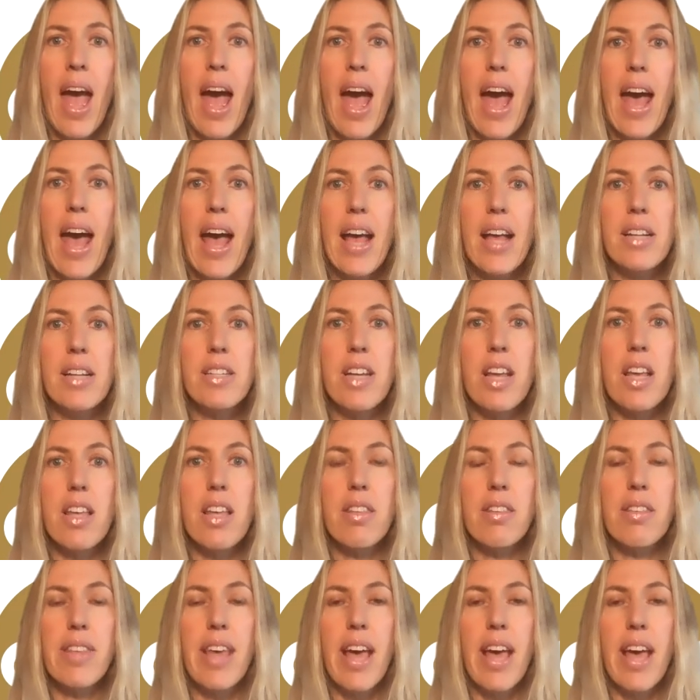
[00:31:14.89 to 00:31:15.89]
And
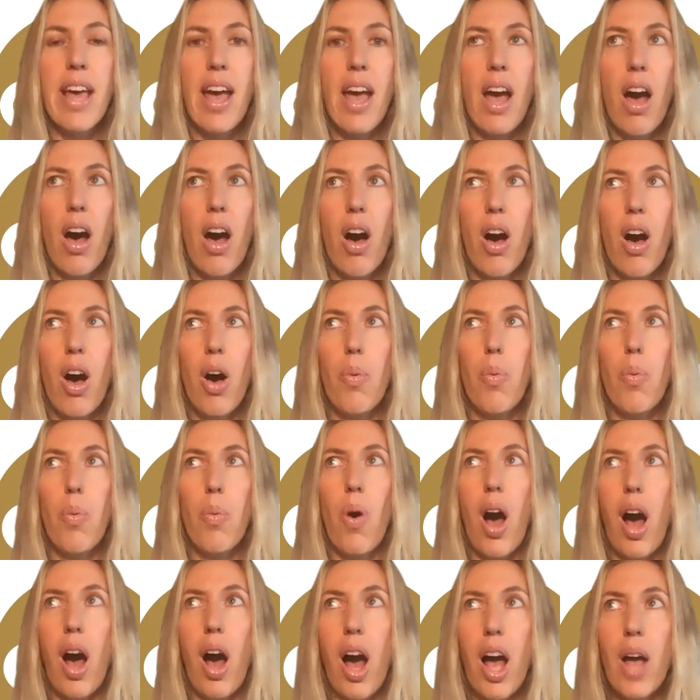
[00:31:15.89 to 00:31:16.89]
there are what
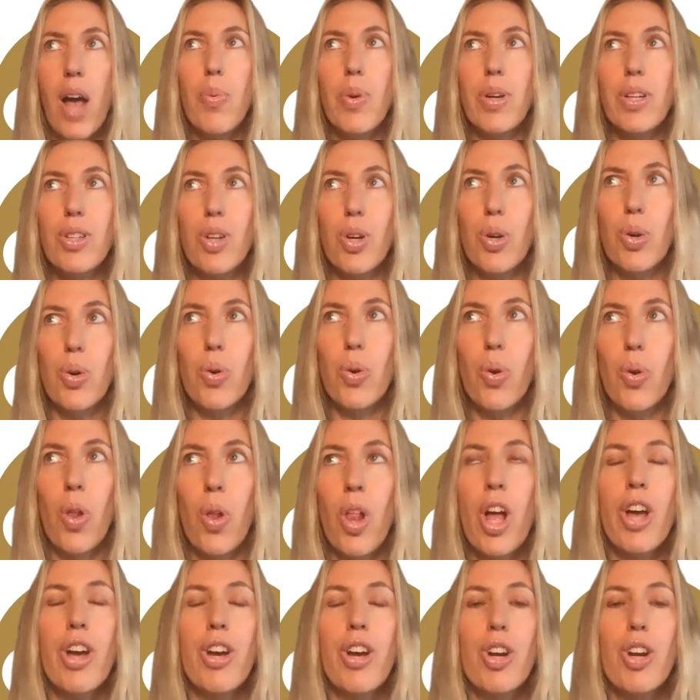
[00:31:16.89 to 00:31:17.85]
I would call